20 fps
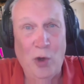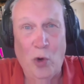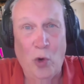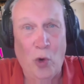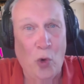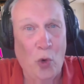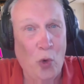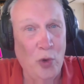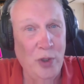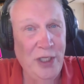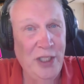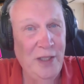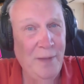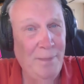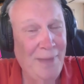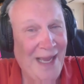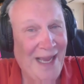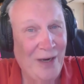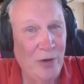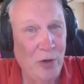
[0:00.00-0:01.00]
Only the
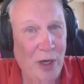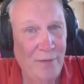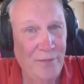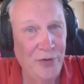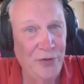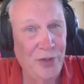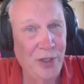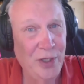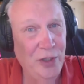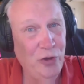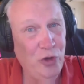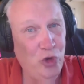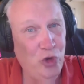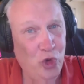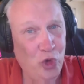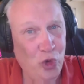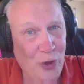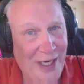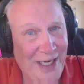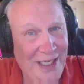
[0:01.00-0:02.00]
back office
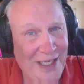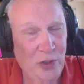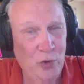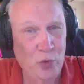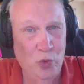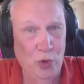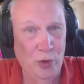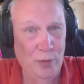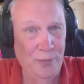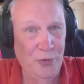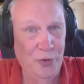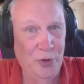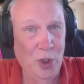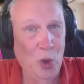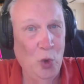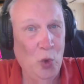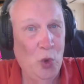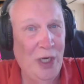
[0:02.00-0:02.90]
trading rooms